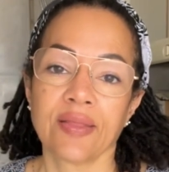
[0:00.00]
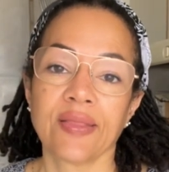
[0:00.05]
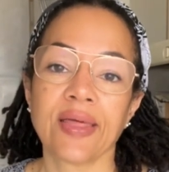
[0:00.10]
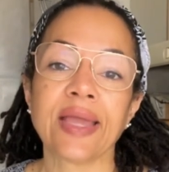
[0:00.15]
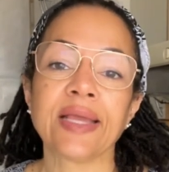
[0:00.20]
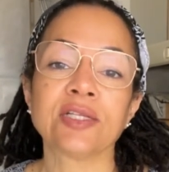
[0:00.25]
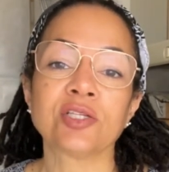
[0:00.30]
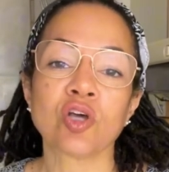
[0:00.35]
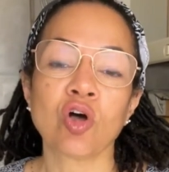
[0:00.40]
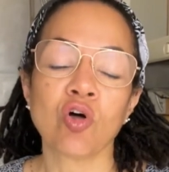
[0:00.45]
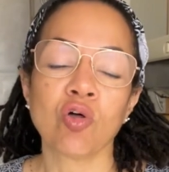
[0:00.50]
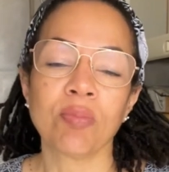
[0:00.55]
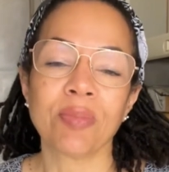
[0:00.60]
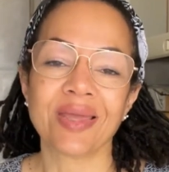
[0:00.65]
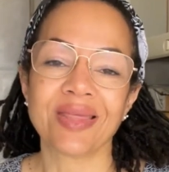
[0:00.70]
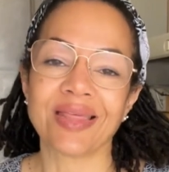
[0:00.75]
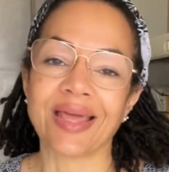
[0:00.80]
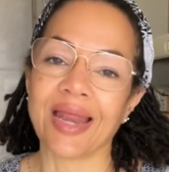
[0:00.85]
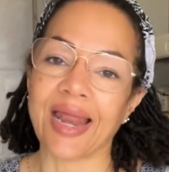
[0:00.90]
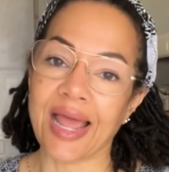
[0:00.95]
They told
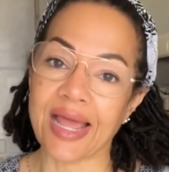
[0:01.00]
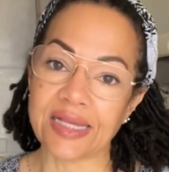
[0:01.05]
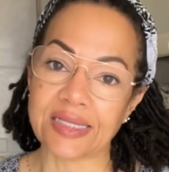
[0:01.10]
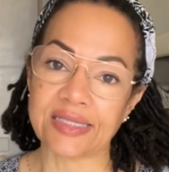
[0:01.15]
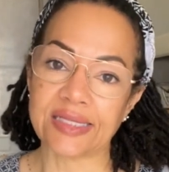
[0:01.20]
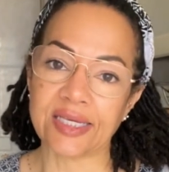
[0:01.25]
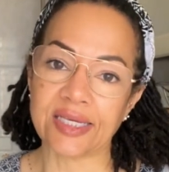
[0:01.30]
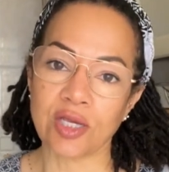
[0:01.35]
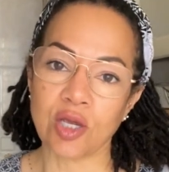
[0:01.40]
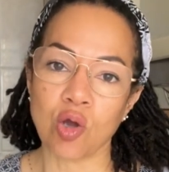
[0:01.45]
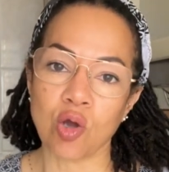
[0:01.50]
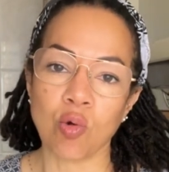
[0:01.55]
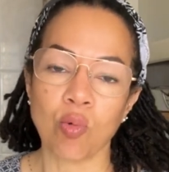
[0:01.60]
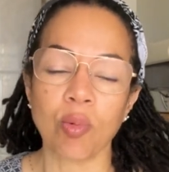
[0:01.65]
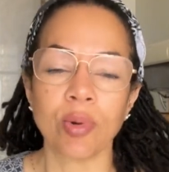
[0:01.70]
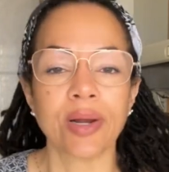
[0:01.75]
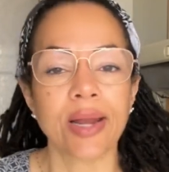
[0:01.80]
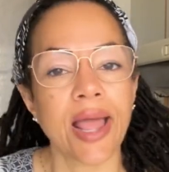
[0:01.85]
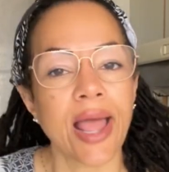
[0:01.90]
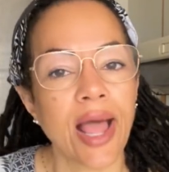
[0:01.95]
me that SEO
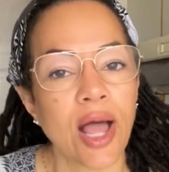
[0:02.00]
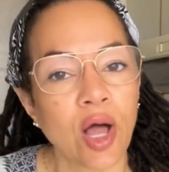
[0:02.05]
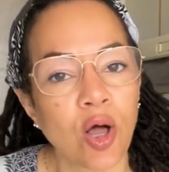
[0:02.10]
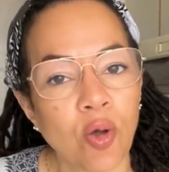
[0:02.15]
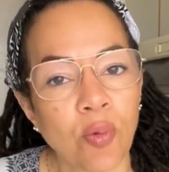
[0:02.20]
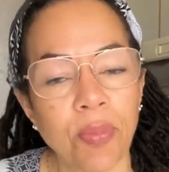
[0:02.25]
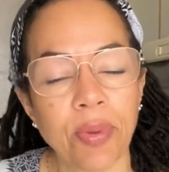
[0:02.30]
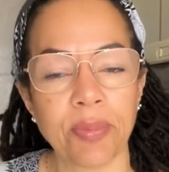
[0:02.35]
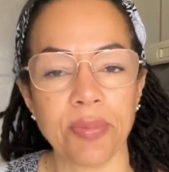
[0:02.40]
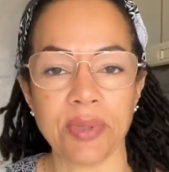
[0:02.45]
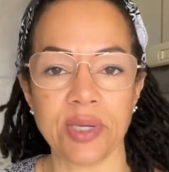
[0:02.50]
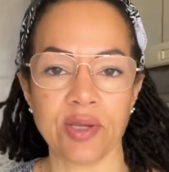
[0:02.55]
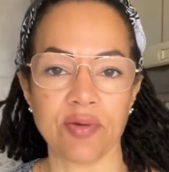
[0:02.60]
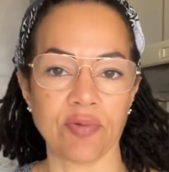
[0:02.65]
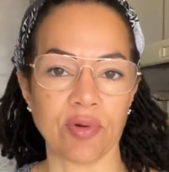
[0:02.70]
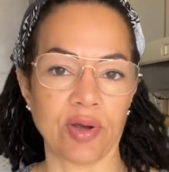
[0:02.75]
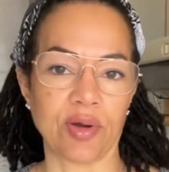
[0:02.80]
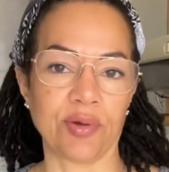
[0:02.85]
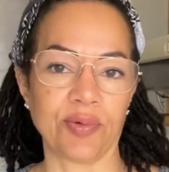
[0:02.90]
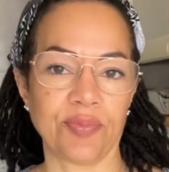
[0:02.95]
would help me
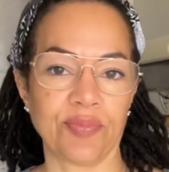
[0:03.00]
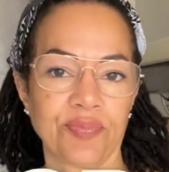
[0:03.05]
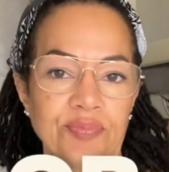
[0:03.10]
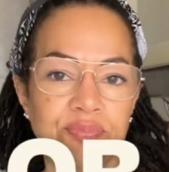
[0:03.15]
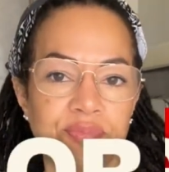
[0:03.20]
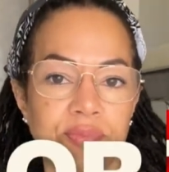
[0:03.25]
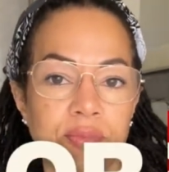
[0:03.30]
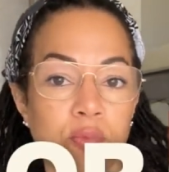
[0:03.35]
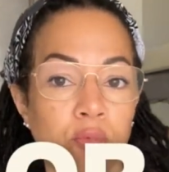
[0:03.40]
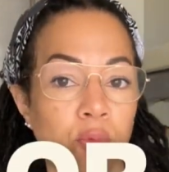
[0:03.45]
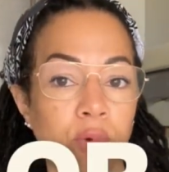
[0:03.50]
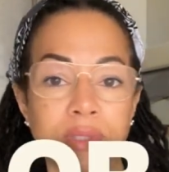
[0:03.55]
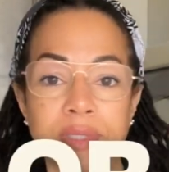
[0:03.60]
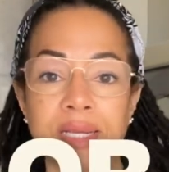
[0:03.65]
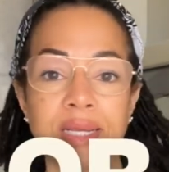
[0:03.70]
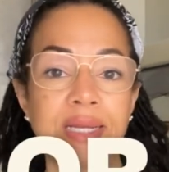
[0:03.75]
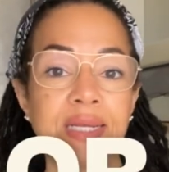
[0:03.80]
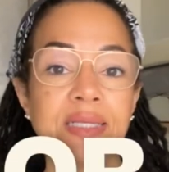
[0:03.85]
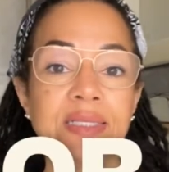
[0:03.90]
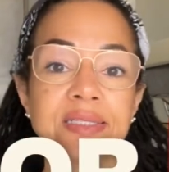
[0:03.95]
grow. What
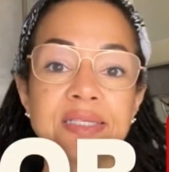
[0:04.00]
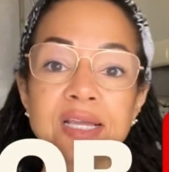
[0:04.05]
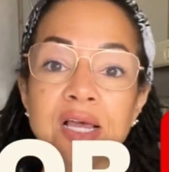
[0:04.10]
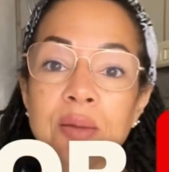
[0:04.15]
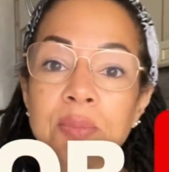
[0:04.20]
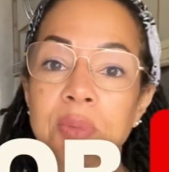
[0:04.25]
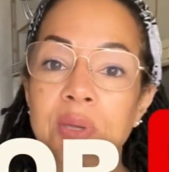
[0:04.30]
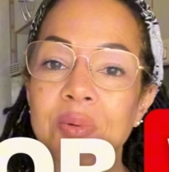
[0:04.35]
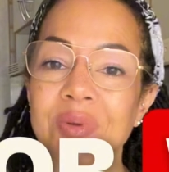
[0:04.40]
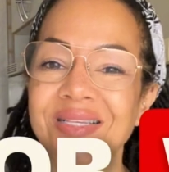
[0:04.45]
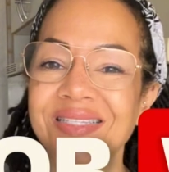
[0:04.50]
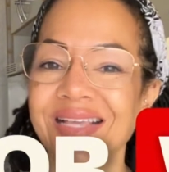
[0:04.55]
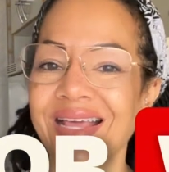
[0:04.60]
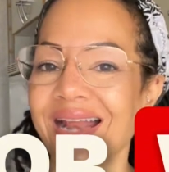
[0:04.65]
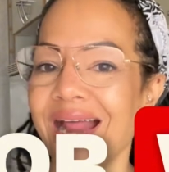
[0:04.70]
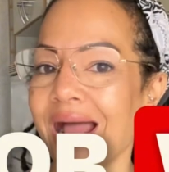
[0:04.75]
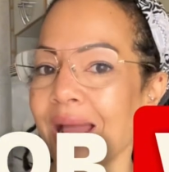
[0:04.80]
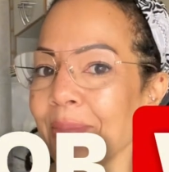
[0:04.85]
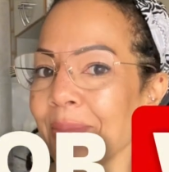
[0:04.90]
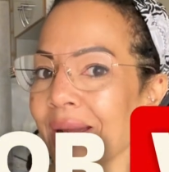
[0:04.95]
they didn't tell me was
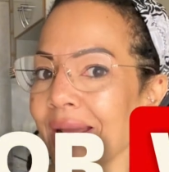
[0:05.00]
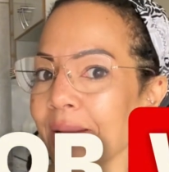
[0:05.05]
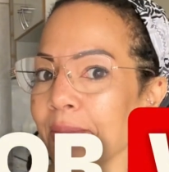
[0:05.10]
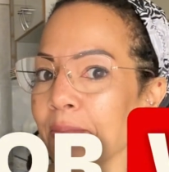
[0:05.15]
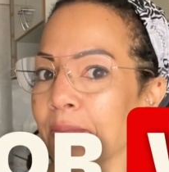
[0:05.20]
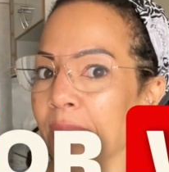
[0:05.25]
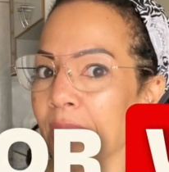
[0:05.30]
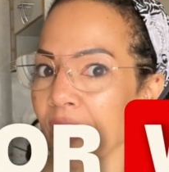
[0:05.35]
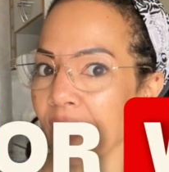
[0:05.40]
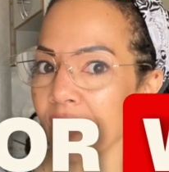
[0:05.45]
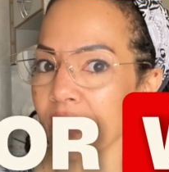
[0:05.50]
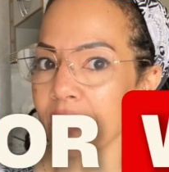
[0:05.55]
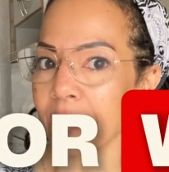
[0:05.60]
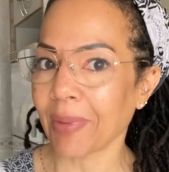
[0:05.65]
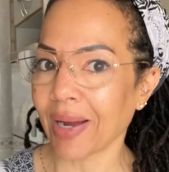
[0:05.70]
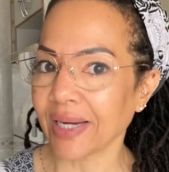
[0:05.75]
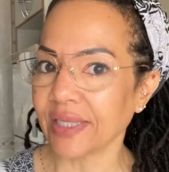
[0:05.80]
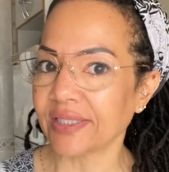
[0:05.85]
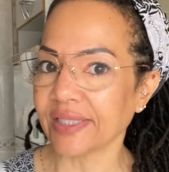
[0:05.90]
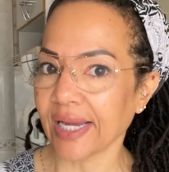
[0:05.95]
that I might bury
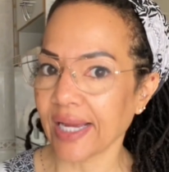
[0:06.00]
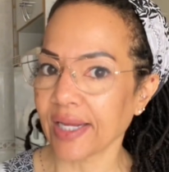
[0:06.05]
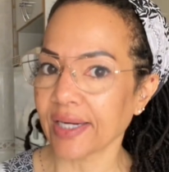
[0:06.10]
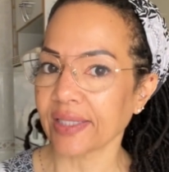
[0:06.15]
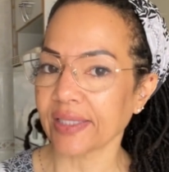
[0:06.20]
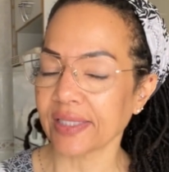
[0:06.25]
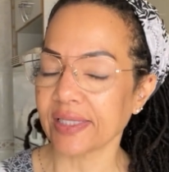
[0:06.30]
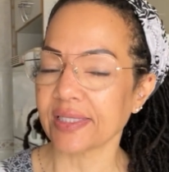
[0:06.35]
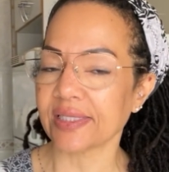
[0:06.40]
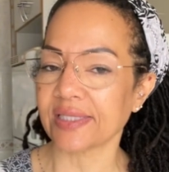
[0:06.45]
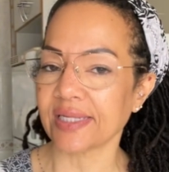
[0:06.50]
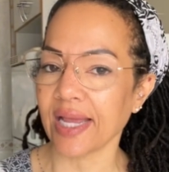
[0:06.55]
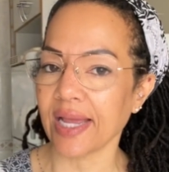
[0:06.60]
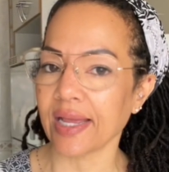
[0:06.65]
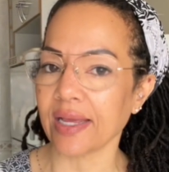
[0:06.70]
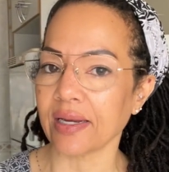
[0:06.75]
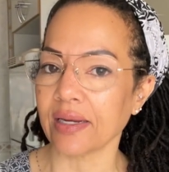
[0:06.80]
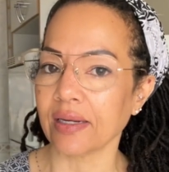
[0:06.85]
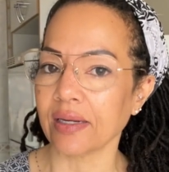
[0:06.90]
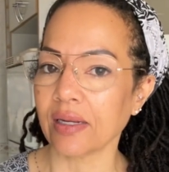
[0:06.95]
my channel
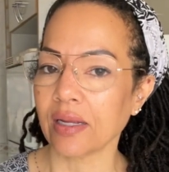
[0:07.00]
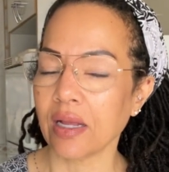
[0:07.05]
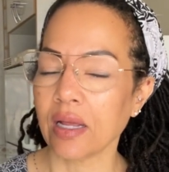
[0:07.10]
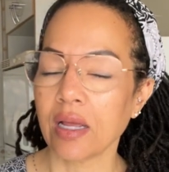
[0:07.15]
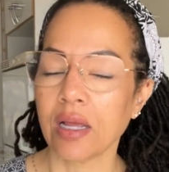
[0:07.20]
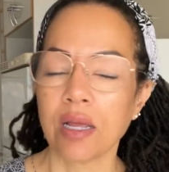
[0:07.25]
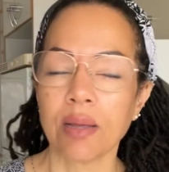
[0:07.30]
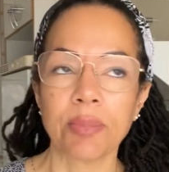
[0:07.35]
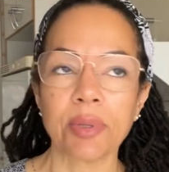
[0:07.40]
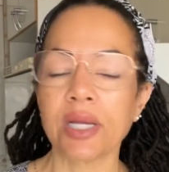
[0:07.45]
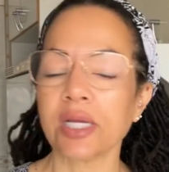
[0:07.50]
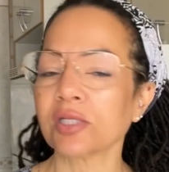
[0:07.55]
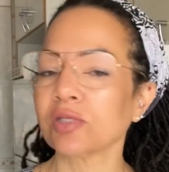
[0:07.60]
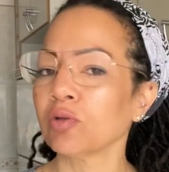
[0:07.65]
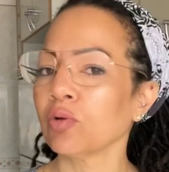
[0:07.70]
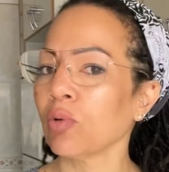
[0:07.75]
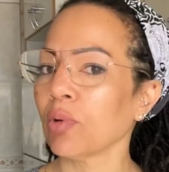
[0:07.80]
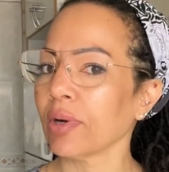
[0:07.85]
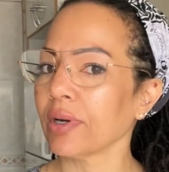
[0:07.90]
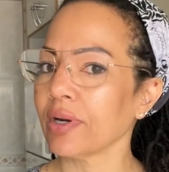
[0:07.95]
instead. Because
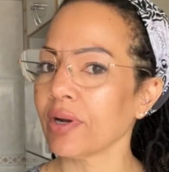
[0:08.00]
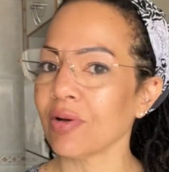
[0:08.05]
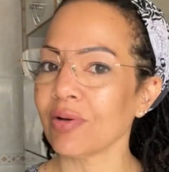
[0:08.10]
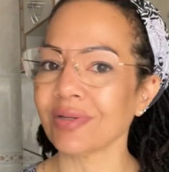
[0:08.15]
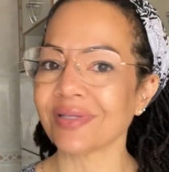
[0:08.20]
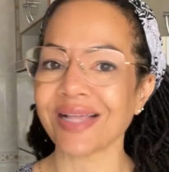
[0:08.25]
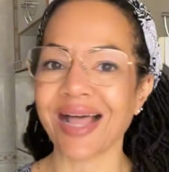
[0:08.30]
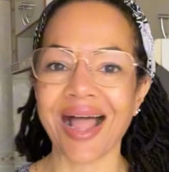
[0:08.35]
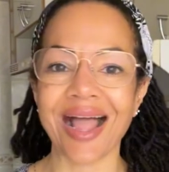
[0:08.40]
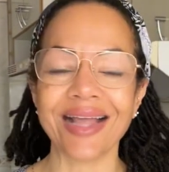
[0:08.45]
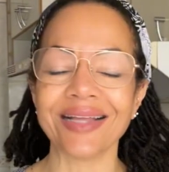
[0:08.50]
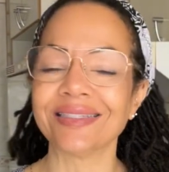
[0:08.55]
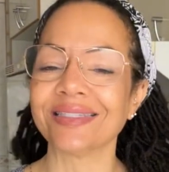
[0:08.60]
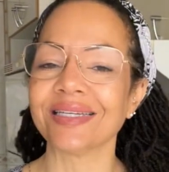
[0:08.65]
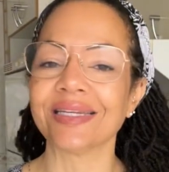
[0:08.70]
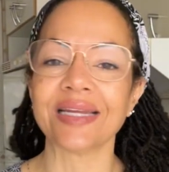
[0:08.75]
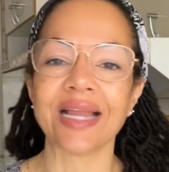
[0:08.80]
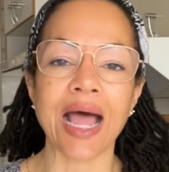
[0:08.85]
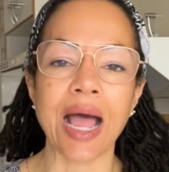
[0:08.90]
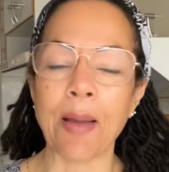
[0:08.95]
Lord knows I
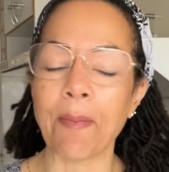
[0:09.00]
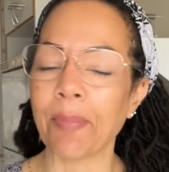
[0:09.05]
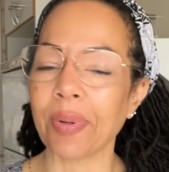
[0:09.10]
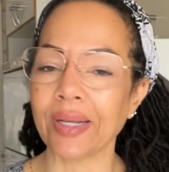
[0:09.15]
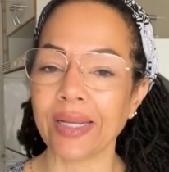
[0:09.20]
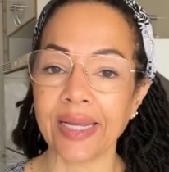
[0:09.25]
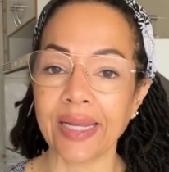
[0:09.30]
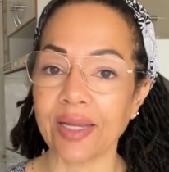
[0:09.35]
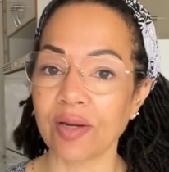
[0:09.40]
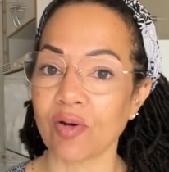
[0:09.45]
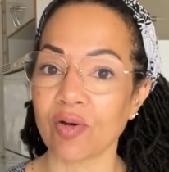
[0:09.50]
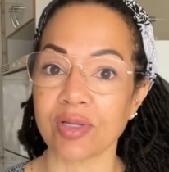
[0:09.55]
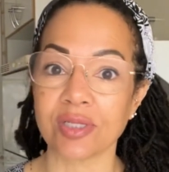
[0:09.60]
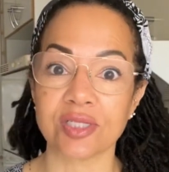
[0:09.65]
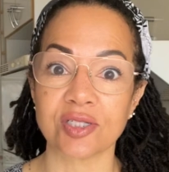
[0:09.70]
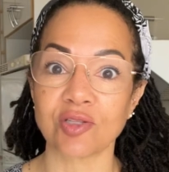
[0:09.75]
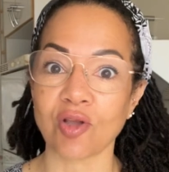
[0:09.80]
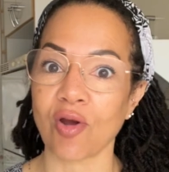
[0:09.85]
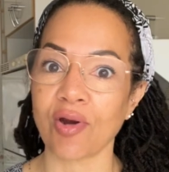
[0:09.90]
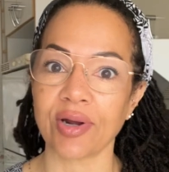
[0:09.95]
did not plan on
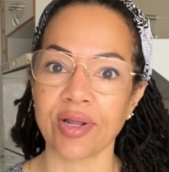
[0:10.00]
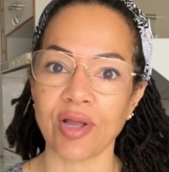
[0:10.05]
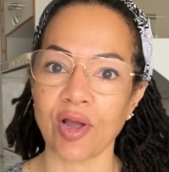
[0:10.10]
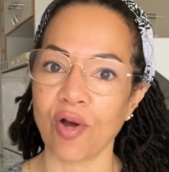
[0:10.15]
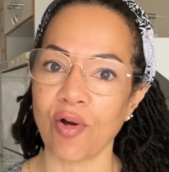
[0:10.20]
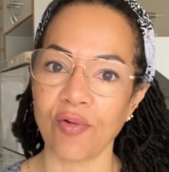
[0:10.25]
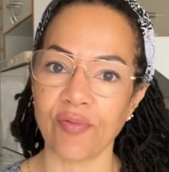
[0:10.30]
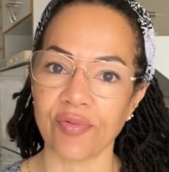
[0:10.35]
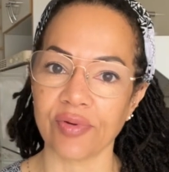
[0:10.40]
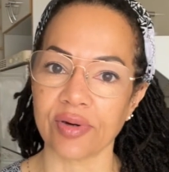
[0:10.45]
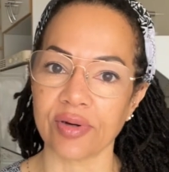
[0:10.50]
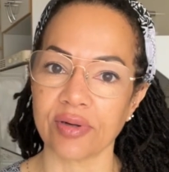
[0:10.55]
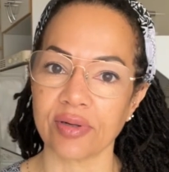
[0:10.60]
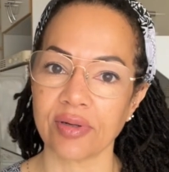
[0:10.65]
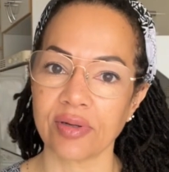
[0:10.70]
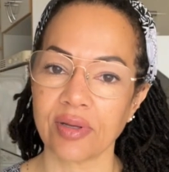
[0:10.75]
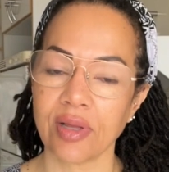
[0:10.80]
starting over.